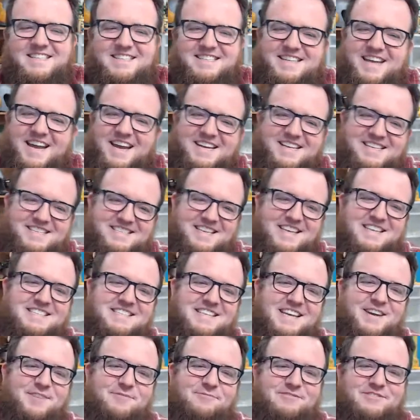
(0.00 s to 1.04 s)
Danny
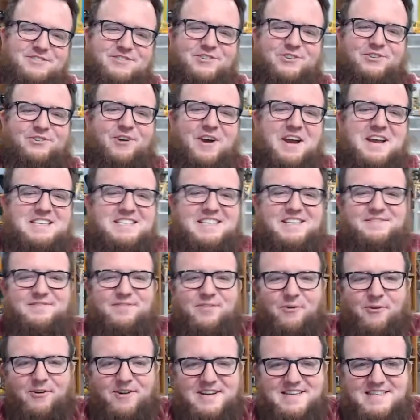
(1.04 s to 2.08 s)
says, it was your crazy
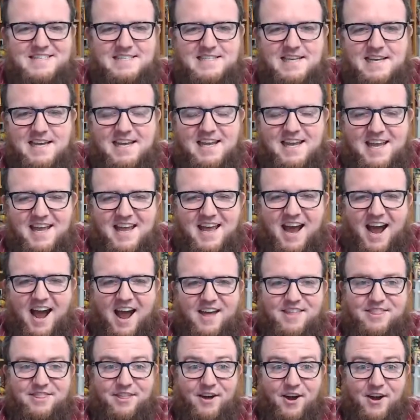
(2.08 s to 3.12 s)
voice.
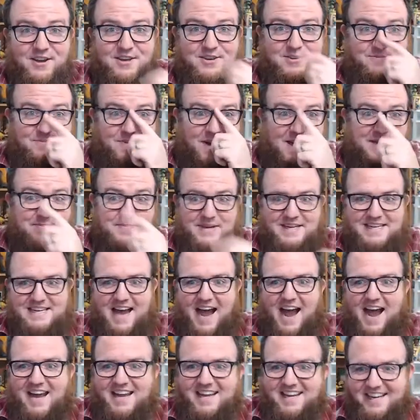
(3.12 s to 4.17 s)
I thought you might be
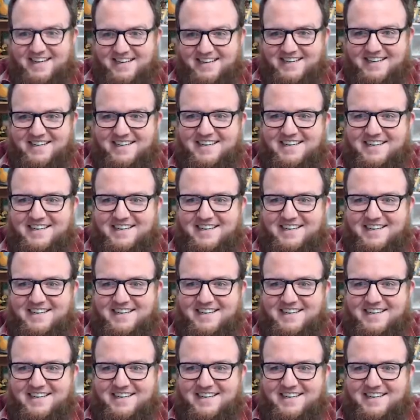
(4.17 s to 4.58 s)
dying.